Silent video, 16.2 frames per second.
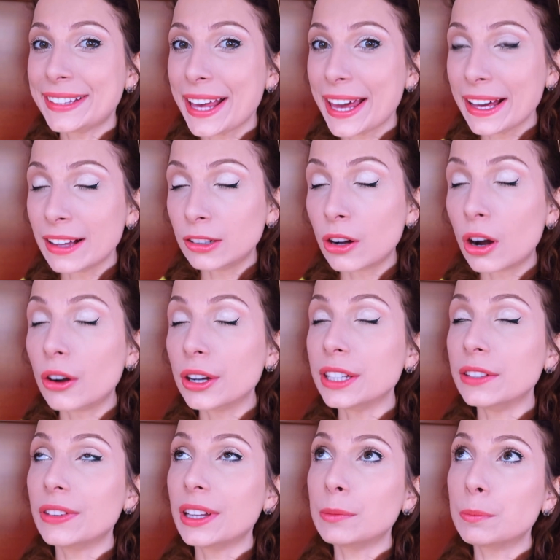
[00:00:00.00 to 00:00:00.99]
sail or
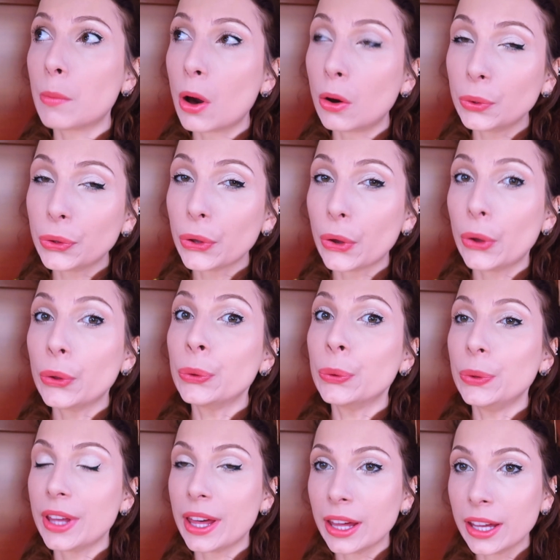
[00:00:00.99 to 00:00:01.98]
even motor
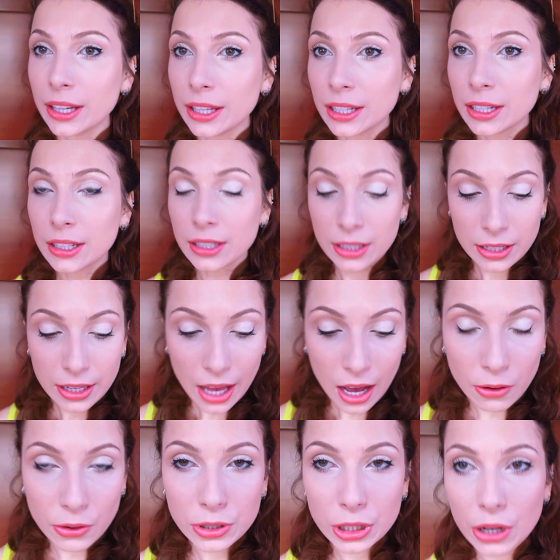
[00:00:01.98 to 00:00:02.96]
today.
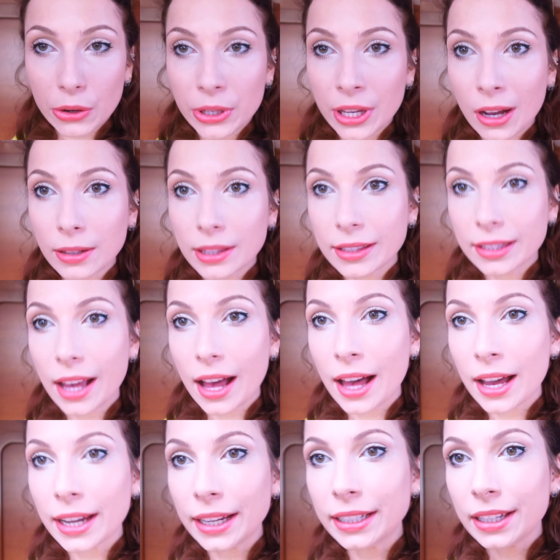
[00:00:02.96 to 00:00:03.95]
I'll show you
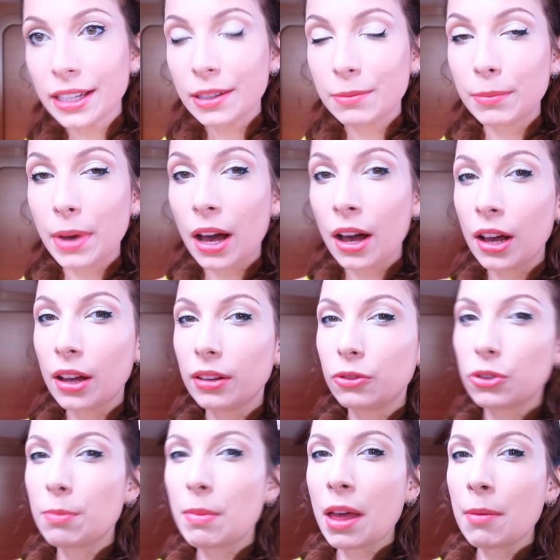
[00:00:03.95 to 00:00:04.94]
outside,
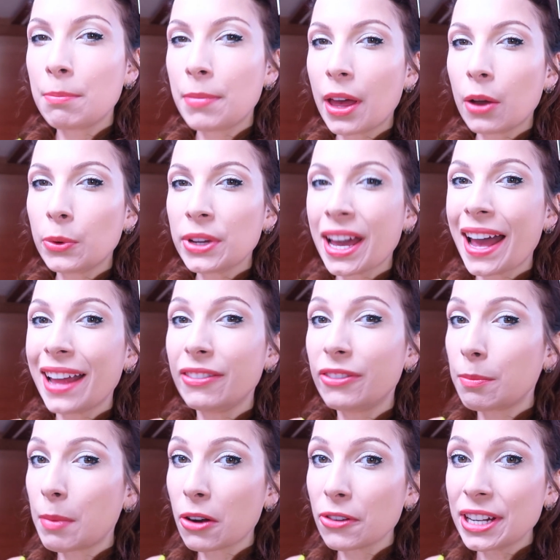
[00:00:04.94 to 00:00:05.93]
but remember we are at
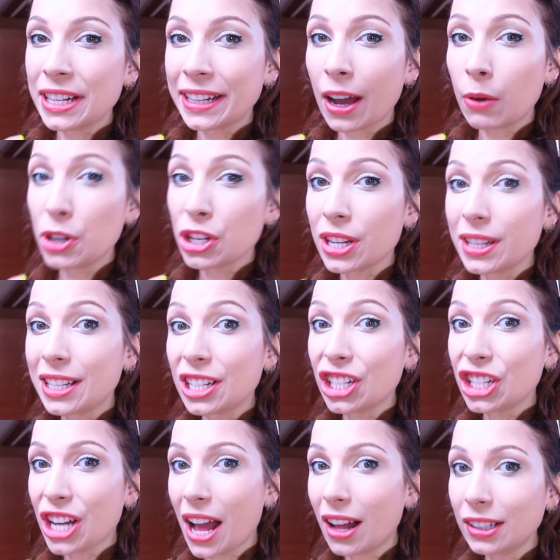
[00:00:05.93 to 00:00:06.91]
the marina, which is
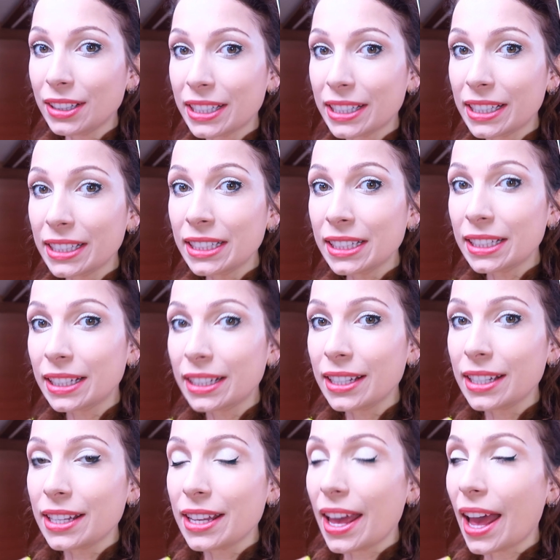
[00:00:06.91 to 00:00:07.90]
sheltered,
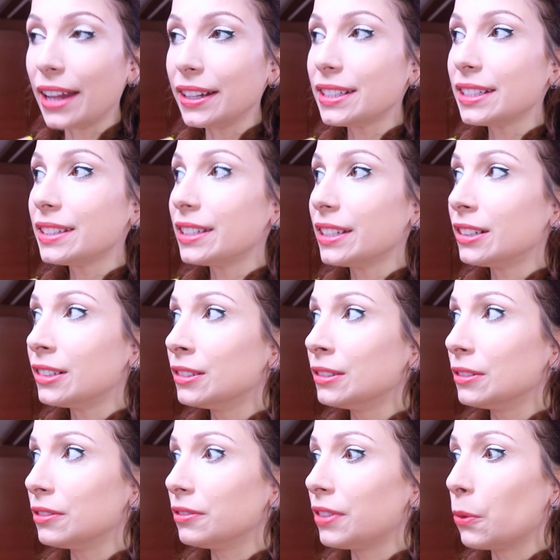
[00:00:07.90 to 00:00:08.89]
and
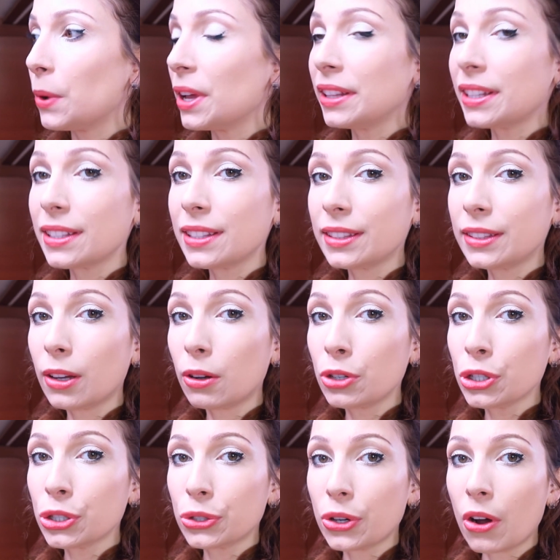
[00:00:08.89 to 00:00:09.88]
still the wind is
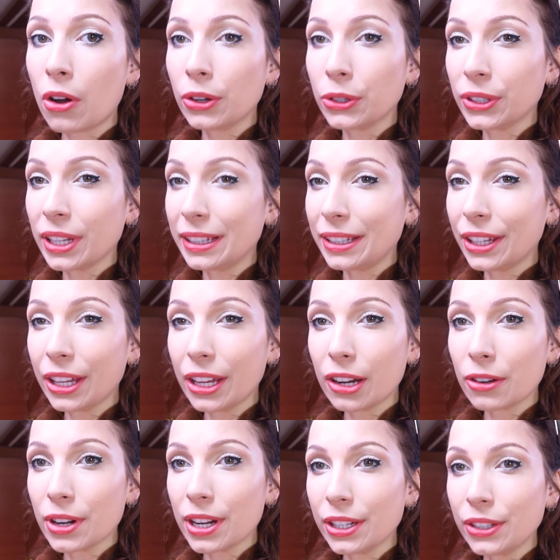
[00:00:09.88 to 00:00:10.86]
so strong. You can
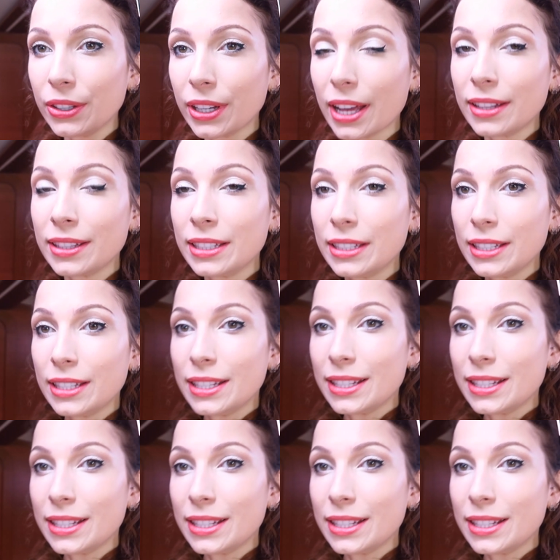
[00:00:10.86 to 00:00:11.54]
hear it, you can